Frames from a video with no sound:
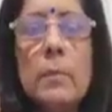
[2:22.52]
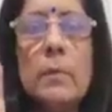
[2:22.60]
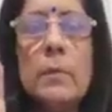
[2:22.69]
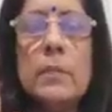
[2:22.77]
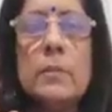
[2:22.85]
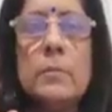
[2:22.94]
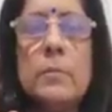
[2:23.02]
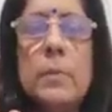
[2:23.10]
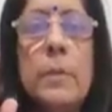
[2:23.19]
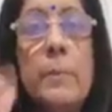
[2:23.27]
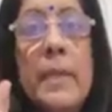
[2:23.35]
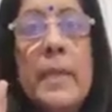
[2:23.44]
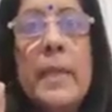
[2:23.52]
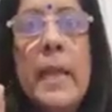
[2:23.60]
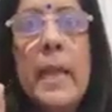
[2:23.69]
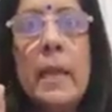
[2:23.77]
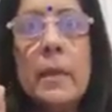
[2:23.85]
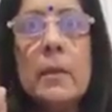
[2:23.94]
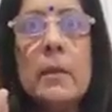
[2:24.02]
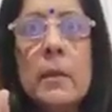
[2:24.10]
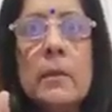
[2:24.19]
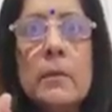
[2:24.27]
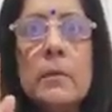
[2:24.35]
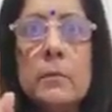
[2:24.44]
this, the big A,
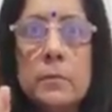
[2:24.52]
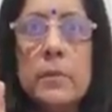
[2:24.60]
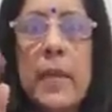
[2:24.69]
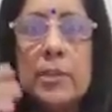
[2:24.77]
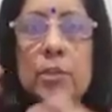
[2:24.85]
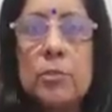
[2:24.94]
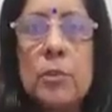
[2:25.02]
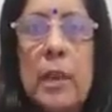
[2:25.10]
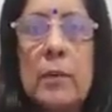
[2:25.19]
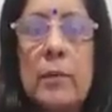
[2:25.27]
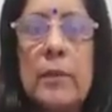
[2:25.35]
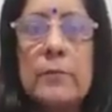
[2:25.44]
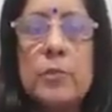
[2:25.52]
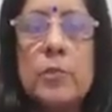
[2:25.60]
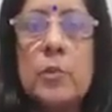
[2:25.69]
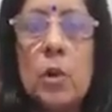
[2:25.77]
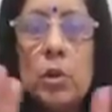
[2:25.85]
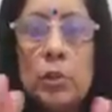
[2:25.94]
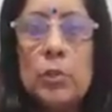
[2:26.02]
as you love to call,